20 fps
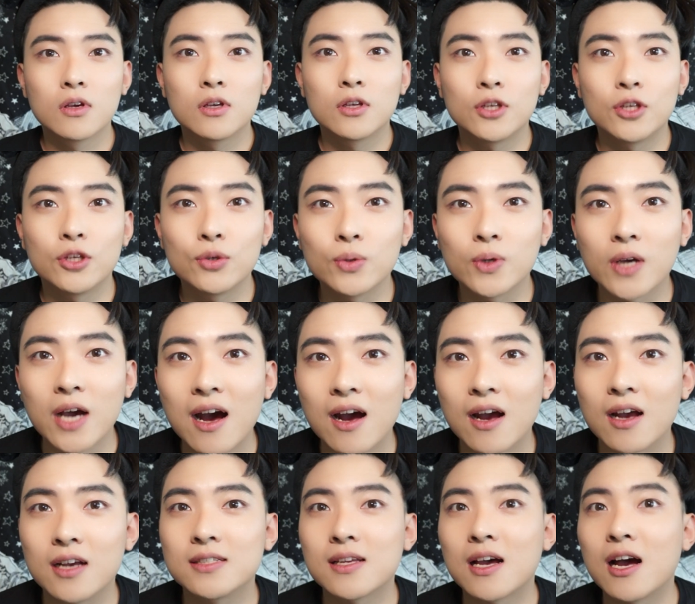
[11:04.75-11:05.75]
You
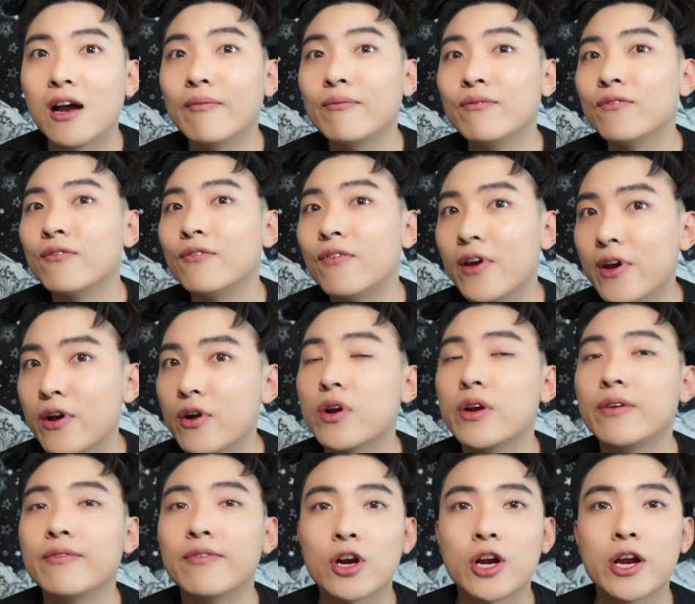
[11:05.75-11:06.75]
guys, I'm
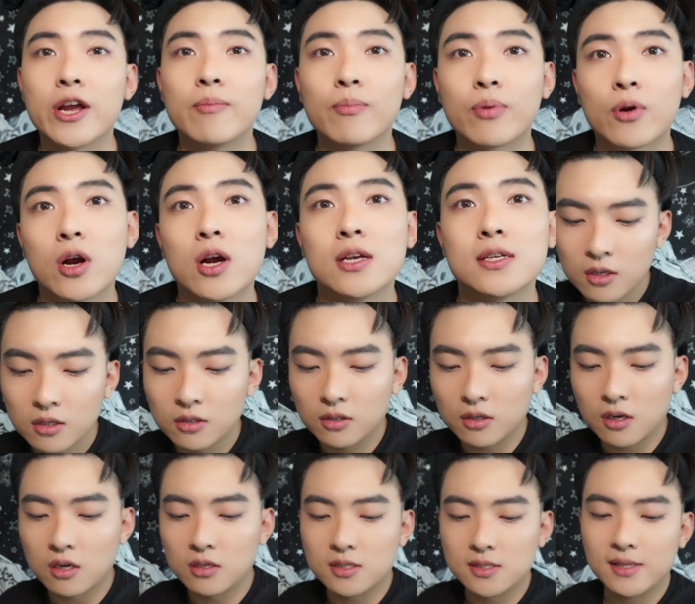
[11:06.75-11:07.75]
very impressed.
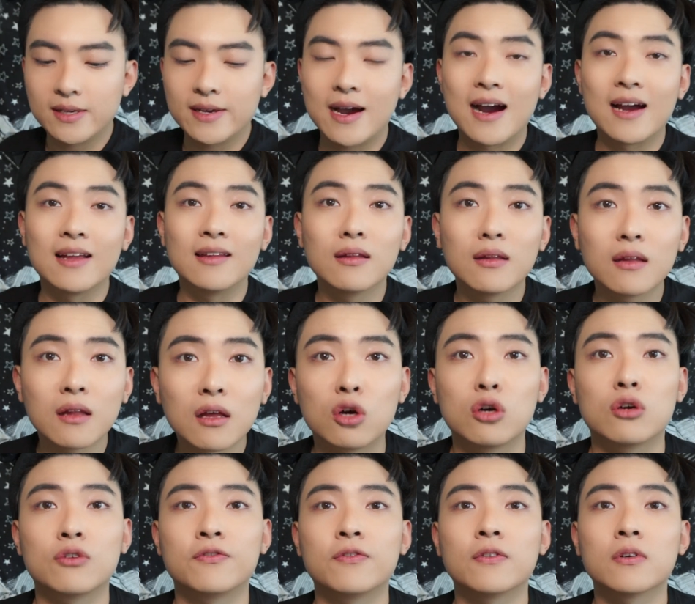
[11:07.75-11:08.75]
Honestly, I
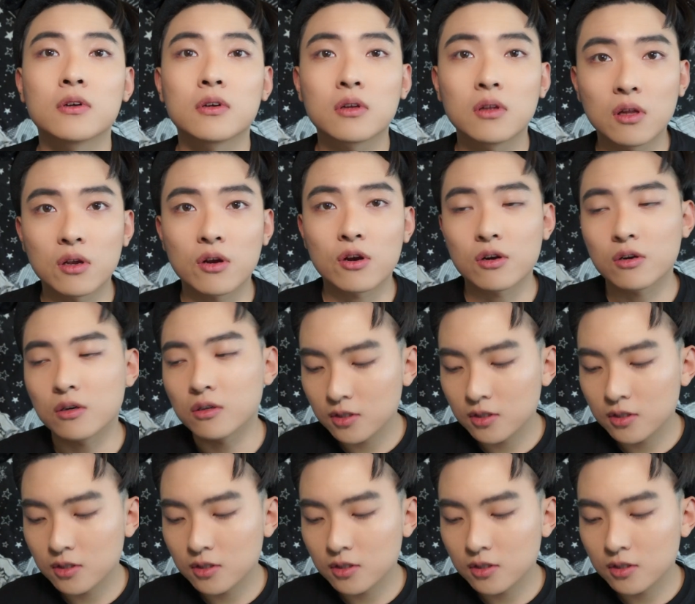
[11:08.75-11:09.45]
love glitter,